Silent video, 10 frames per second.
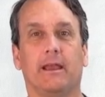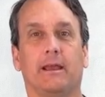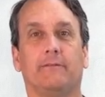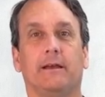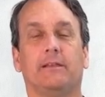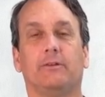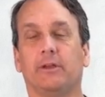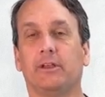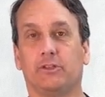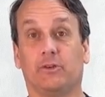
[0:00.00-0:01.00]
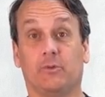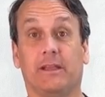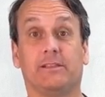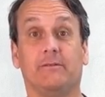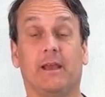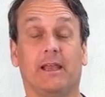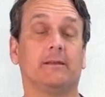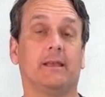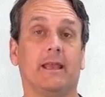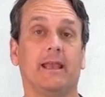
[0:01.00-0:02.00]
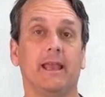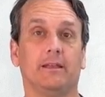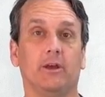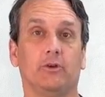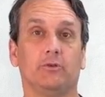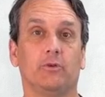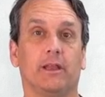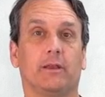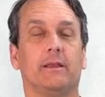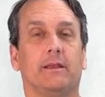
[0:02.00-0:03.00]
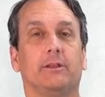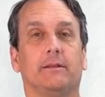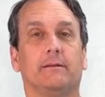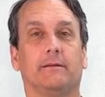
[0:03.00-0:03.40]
affects traditional ways of life and cultural heritage,